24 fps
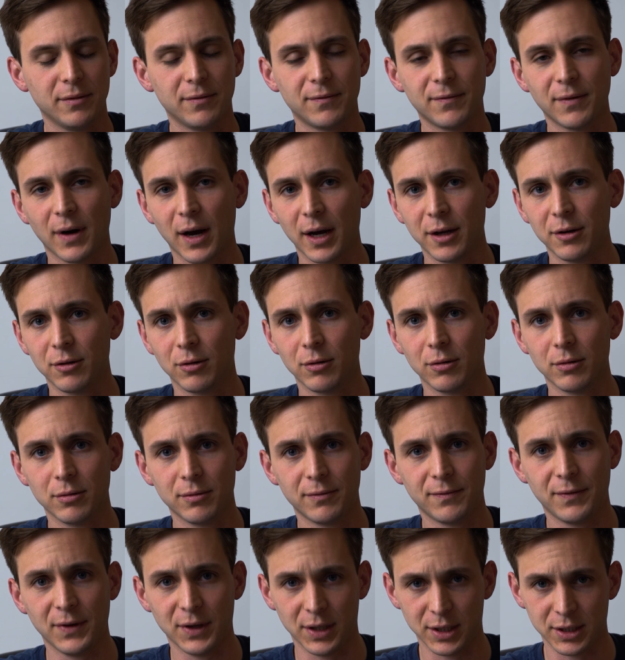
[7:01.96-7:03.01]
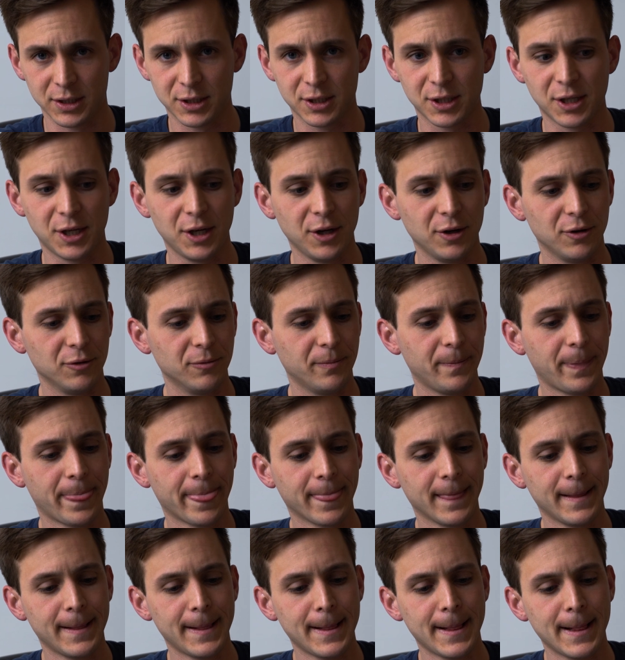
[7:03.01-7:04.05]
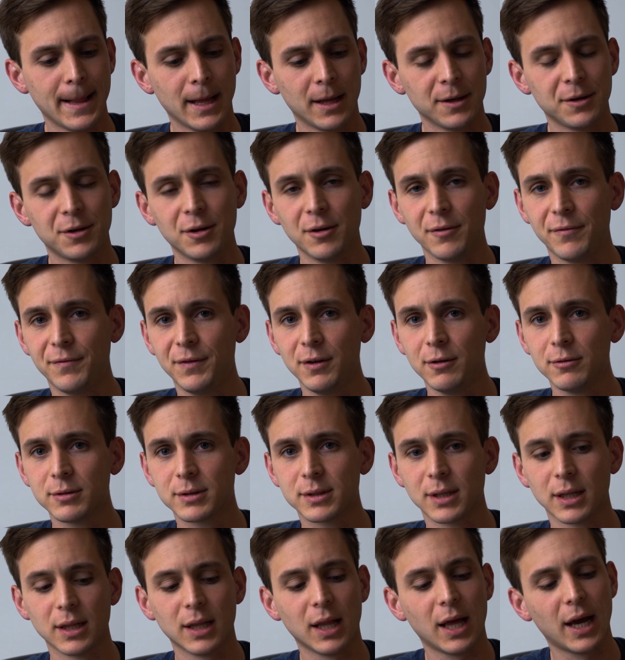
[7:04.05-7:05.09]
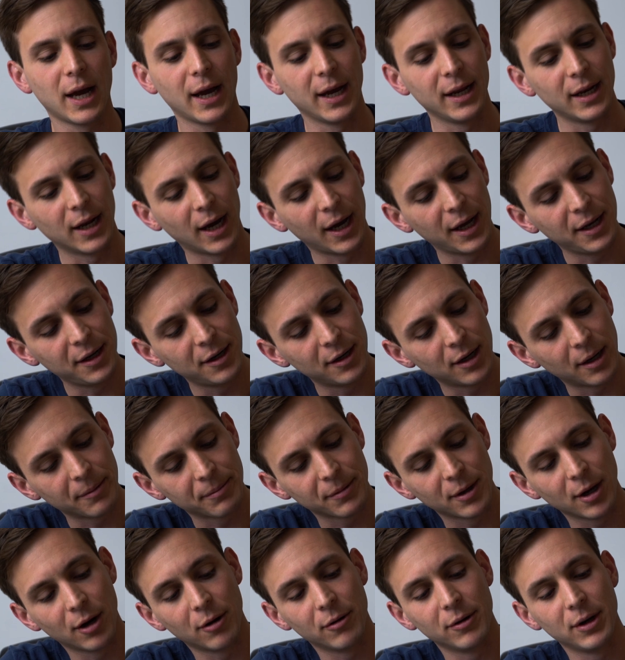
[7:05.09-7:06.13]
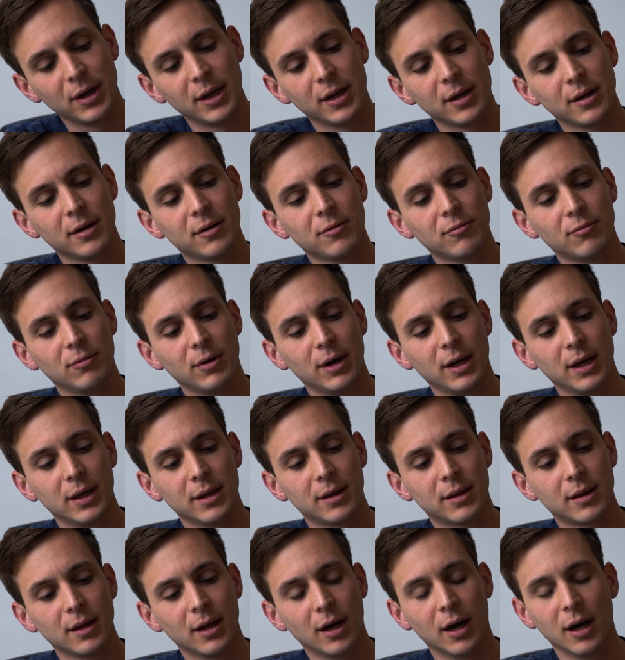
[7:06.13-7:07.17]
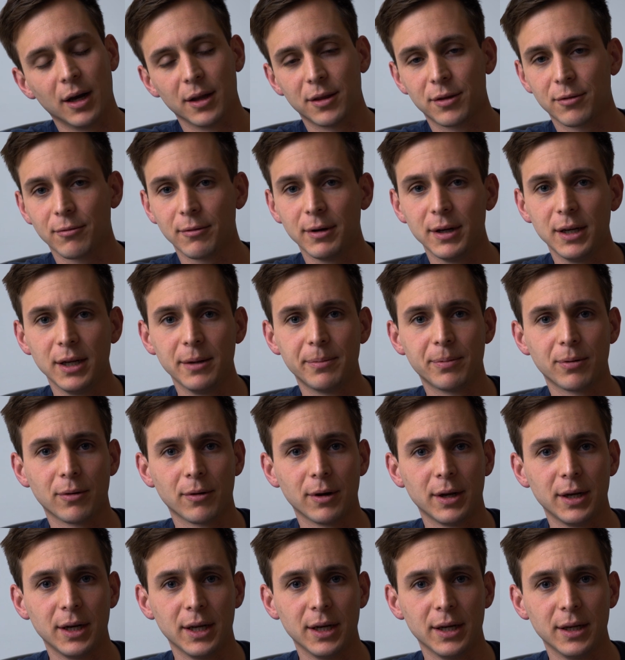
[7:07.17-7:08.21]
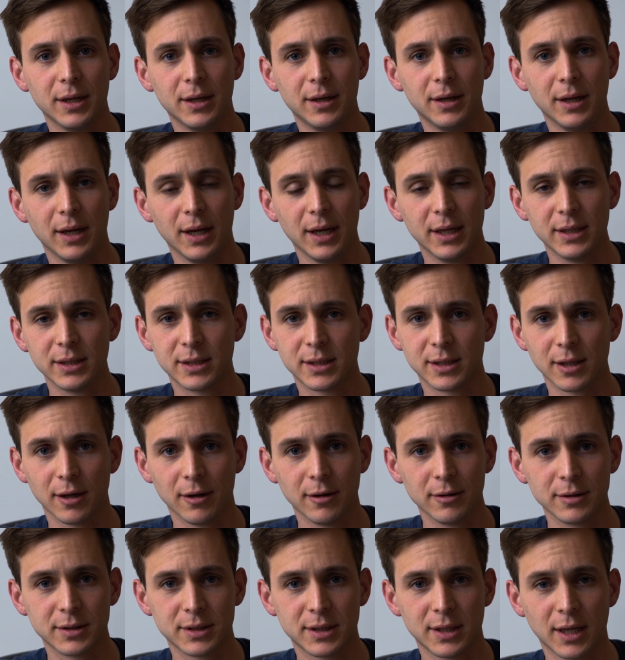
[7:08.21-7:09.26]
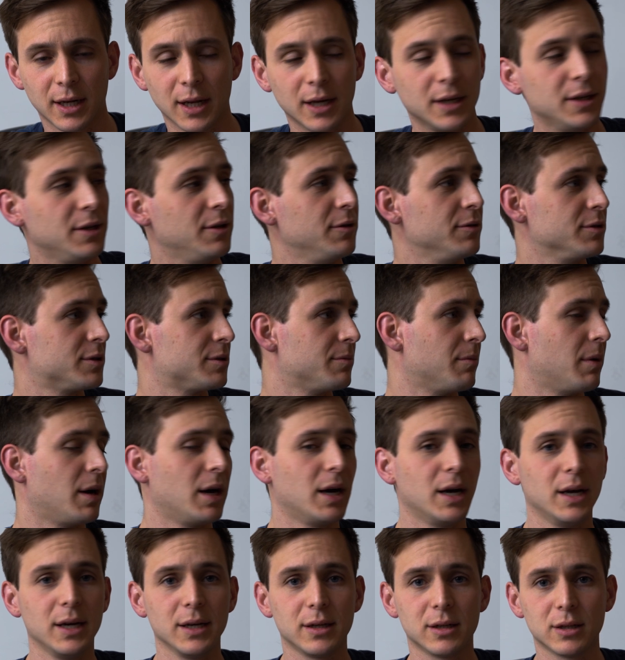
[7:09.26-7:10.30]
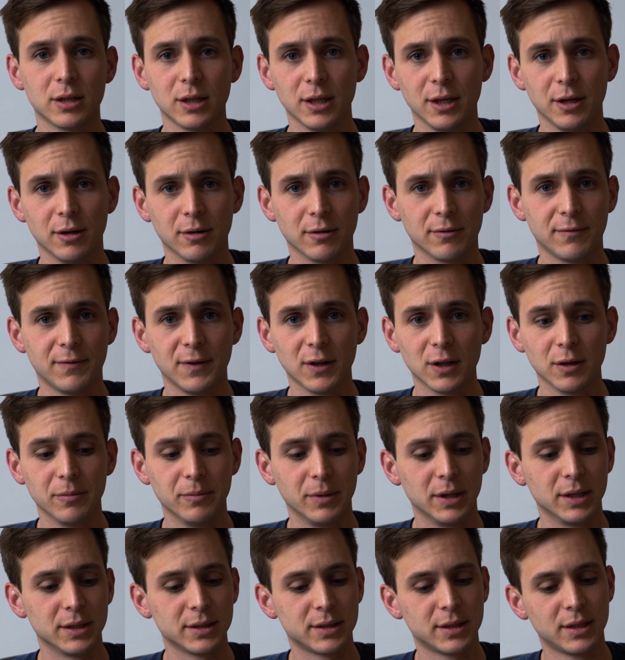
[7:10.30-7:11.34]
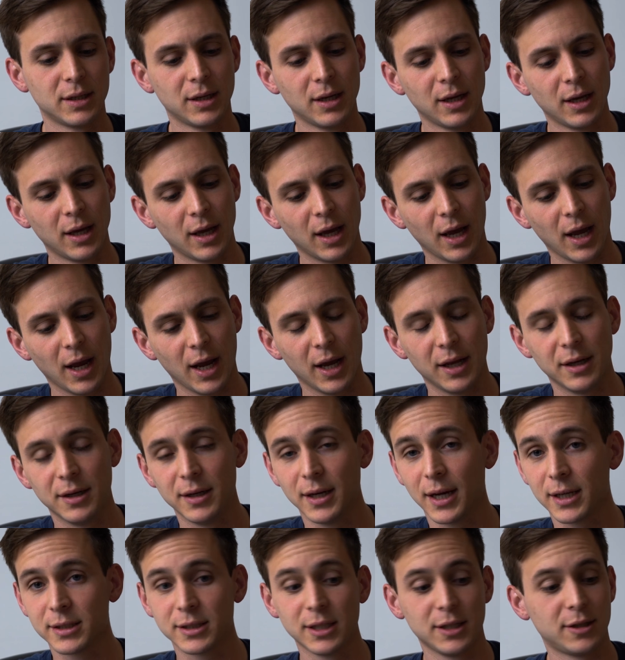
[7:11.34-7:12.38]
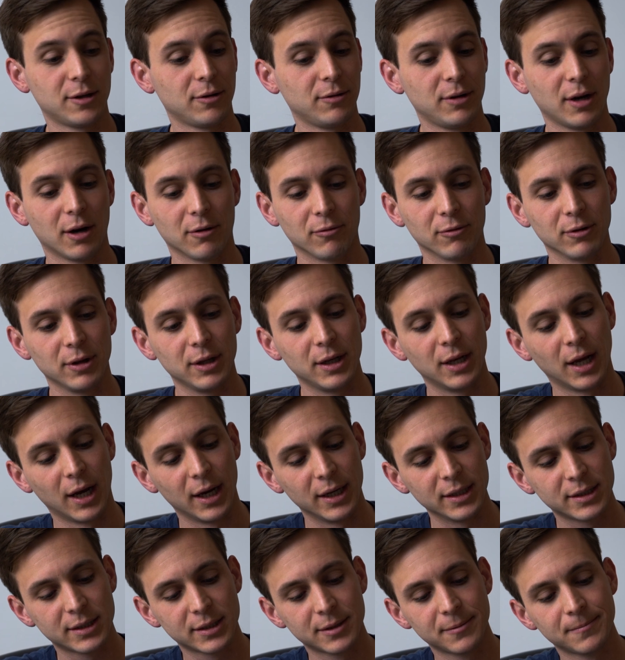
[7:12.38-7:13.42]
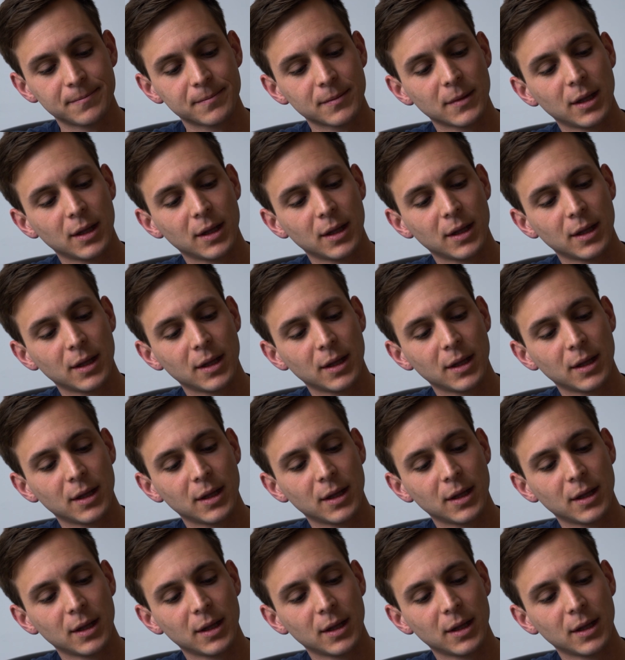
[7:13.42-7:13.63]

final finished cube. To diffuse the light, I ended up going with 3D printed inserts that I used my clear filament, and it actually turned out really nice.